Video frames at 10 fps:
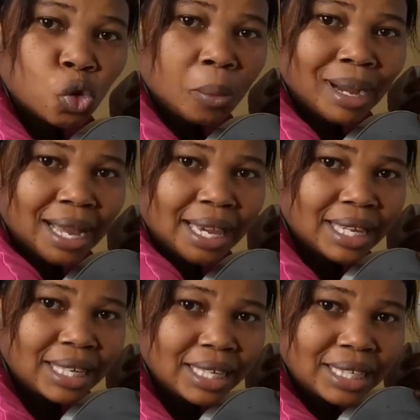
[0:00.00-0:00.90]
rubber
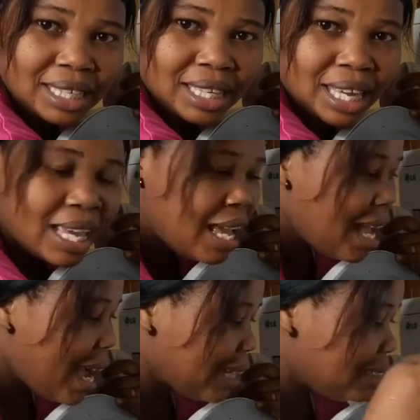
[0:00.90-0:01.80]
in here,
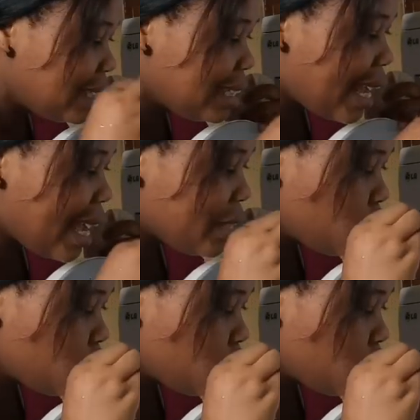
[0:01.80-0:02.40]
and then I